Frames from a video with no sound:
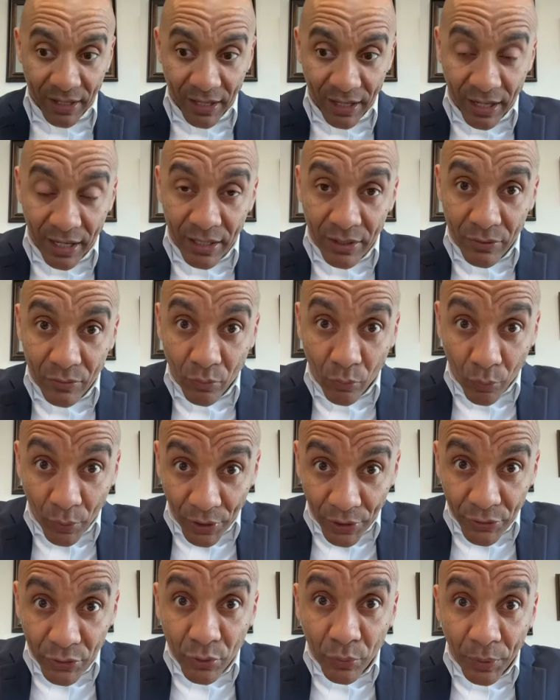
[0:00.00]
and where
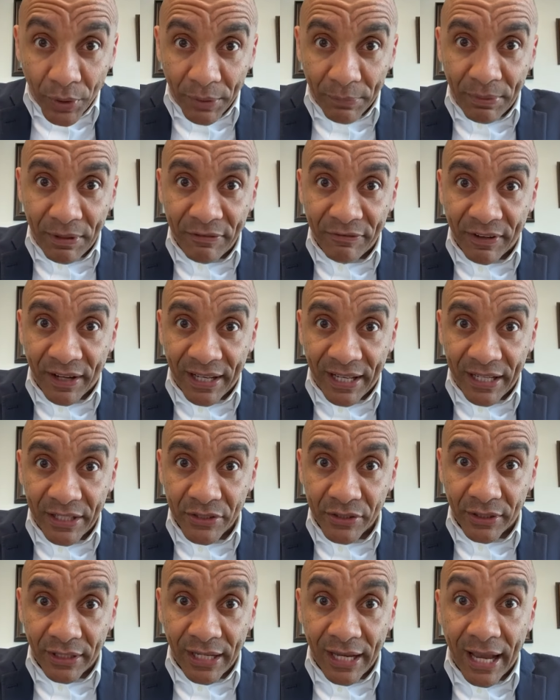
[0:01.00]
you want to be
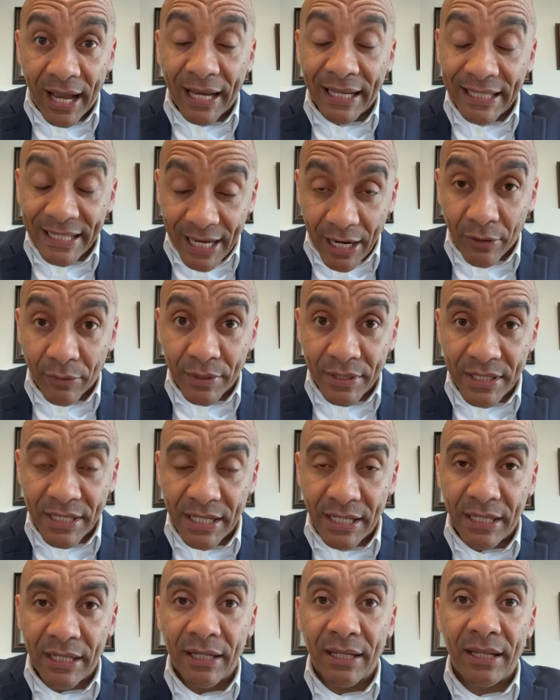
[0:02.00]
financially, I
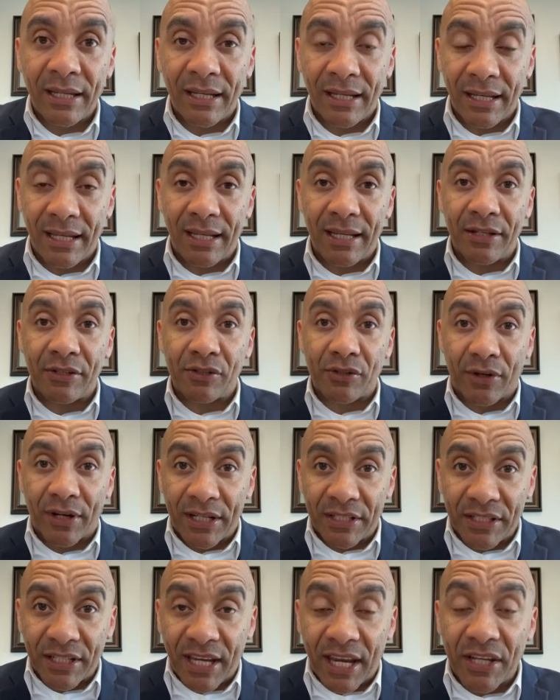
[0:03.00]
guarantee it is your
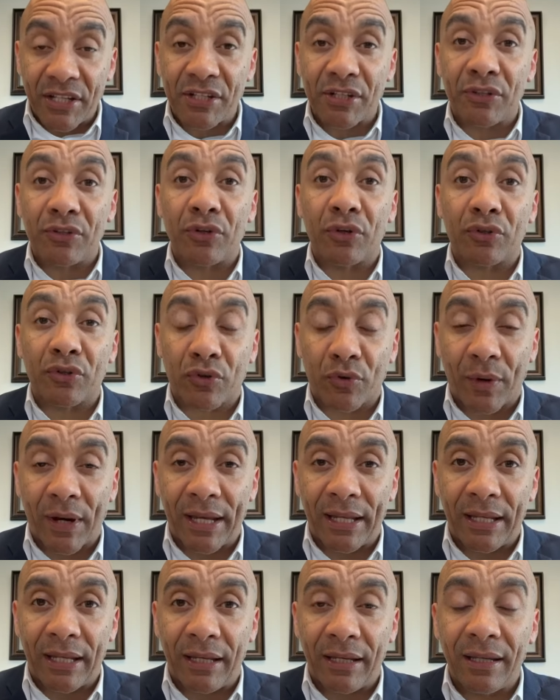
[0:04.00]
education, your
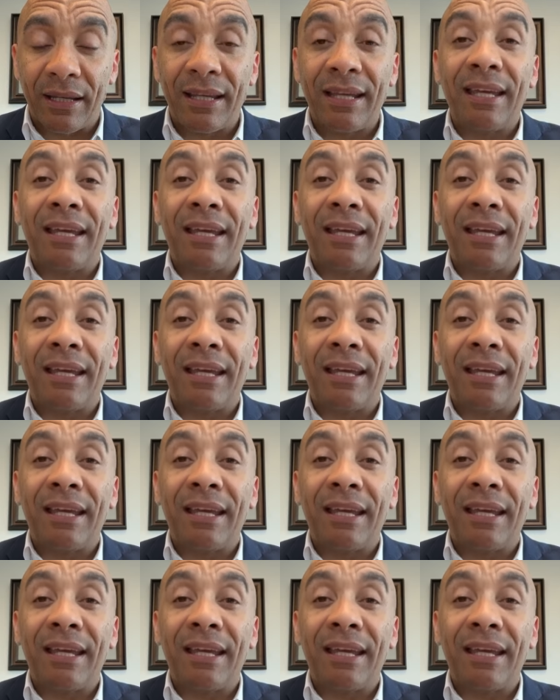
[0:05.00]
training.